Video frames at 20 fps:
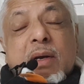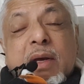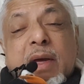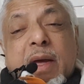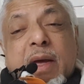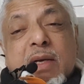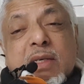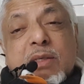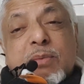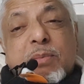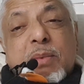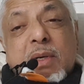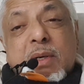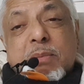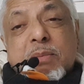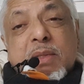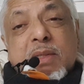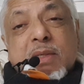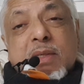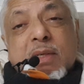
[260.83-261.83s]
X
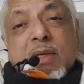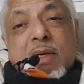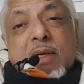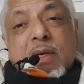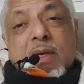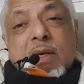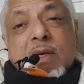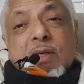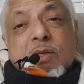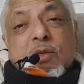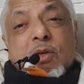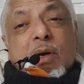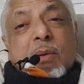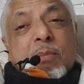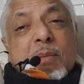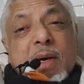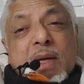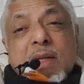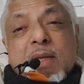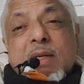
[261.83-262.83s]
sperms. So a
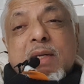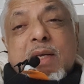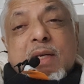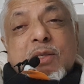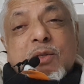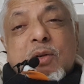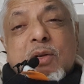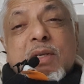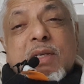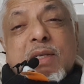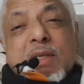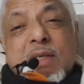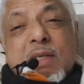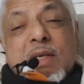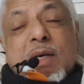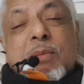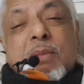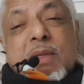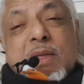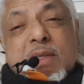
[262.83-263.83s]
mother does not
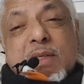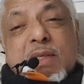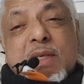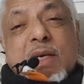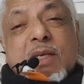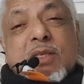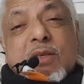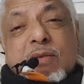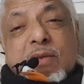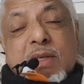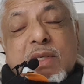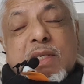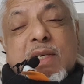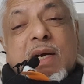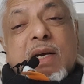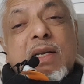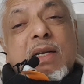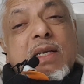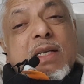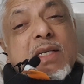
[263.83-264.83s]
determine the sex of the
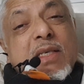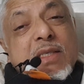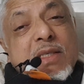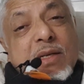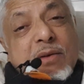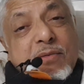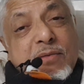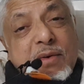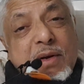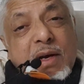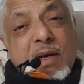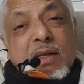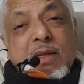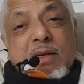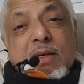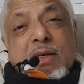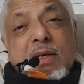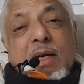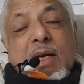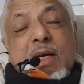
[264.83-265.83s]
child. It is the
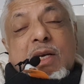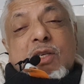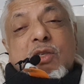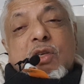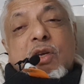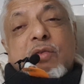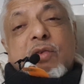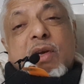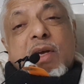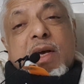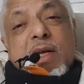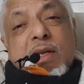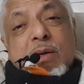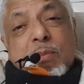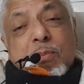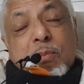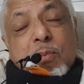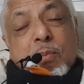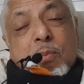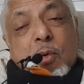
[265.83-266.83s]
father. So if you get a
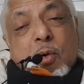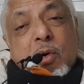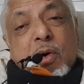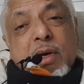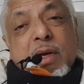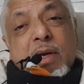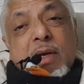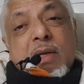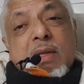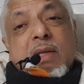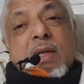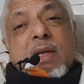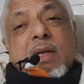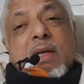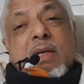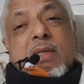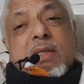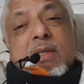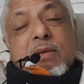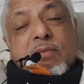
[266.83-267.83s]
boy, then
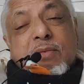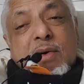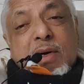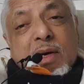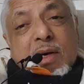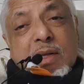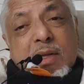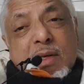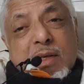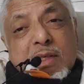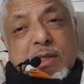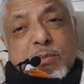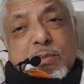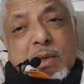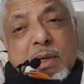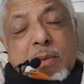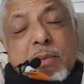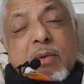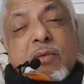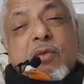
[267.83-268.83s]
it's the father's
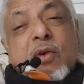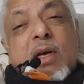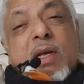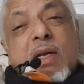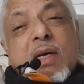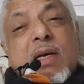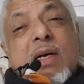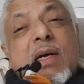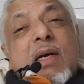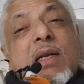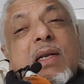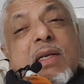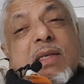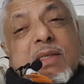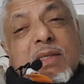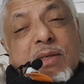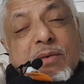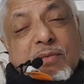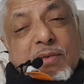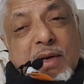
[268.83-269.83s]
sperm. If you get a girl,
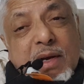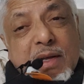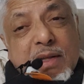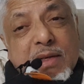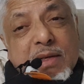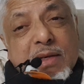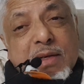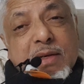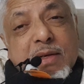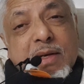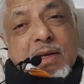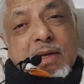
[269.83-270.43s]
it's the father.